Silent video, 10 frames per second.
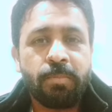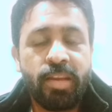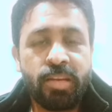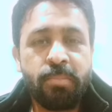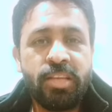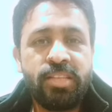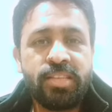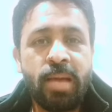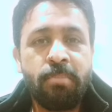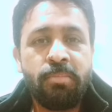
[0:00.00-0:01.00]
It means
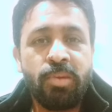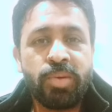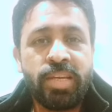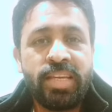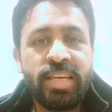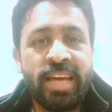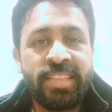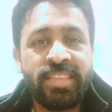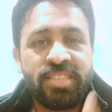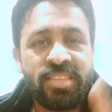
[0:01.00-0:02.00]
I'm looking at
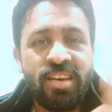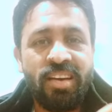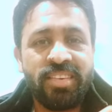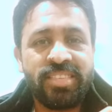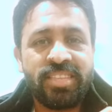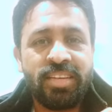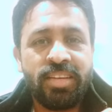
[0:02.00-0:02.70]
the stars.